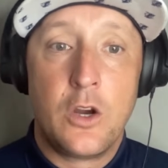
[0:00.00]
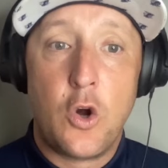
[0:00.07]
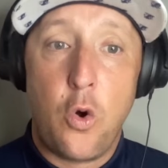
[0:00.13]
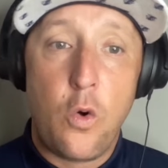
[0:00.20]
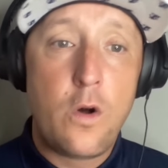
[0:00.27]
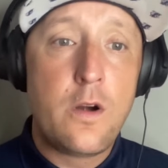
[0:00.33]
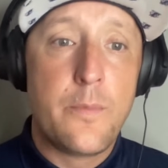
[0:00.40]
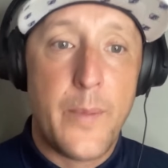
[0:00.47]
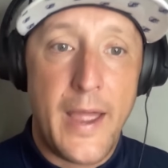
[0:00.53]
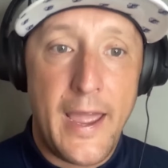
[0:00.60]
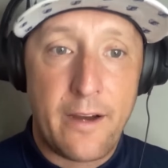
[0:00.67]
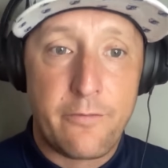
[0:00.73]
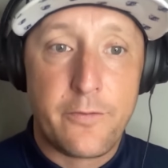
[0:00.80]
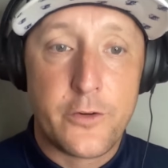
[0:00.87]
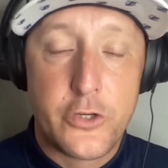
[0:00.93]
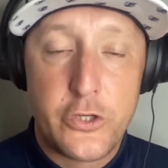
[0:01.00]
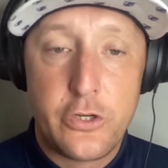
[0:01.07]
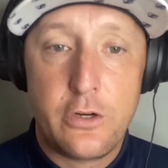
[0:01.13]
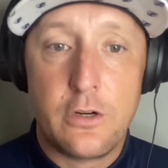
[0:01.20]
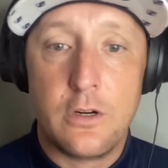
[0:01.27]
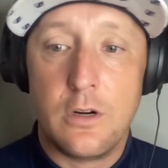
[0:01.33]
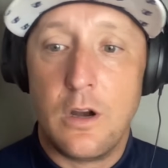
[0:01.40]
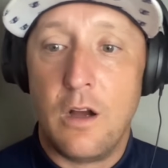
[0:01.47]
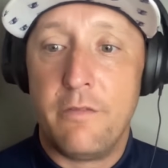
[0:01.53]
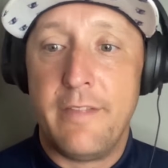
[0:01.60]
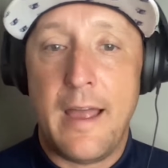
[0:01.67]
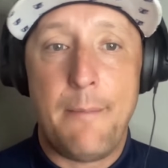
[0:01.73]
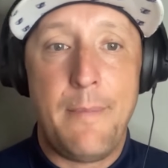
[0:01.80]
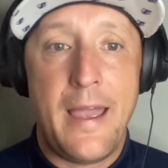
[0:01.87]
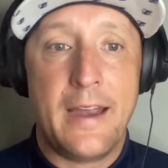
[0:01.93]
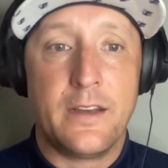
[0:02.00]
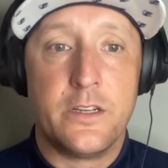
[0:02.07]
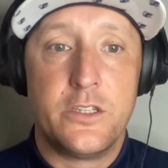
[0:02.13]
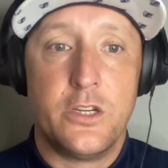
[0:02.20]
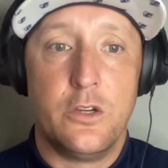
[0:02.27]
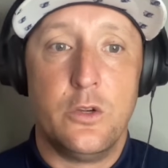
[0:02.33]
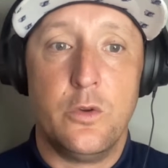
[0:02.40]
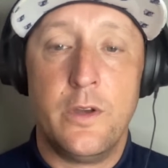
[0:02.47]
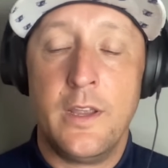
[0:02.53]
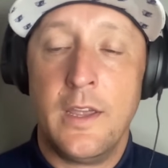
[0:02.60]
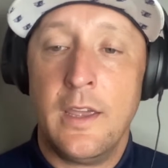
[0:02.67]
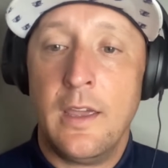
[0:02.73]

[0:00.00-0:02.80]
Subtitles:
quarterback for sure of that magnitude